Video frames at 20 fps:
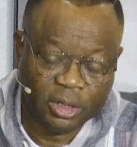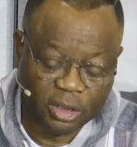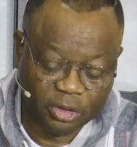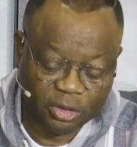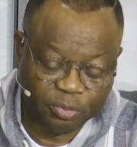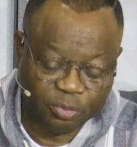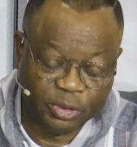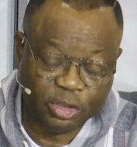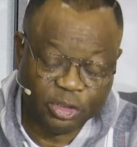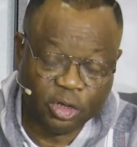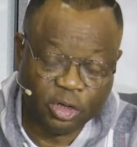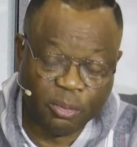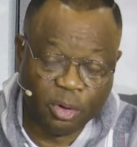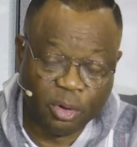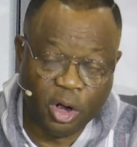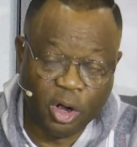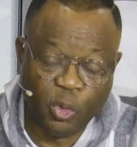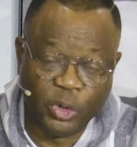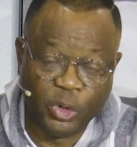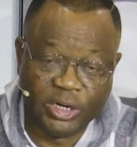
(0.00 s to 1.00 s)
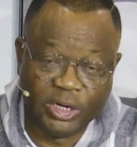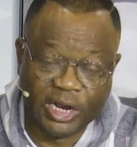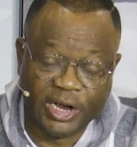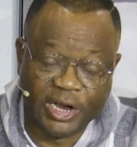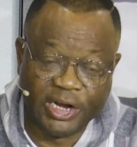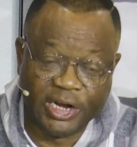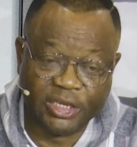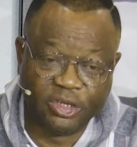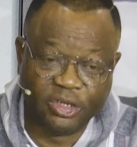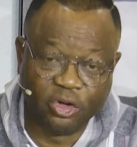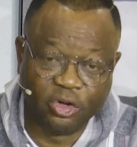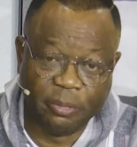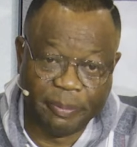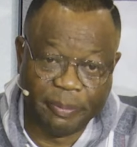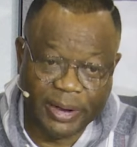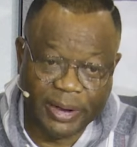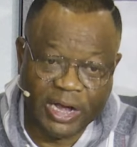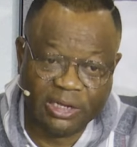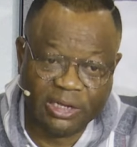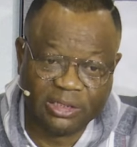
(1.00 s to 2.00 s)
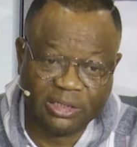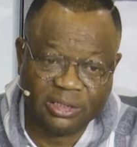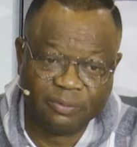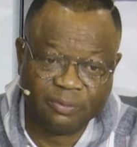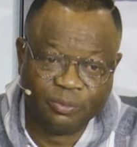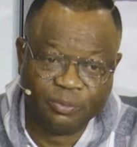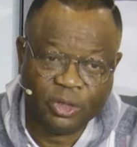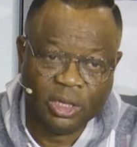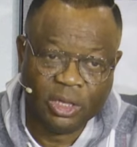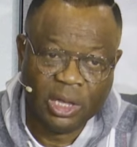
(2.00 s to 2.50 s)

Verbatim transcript: The Spirit of God will direct your path.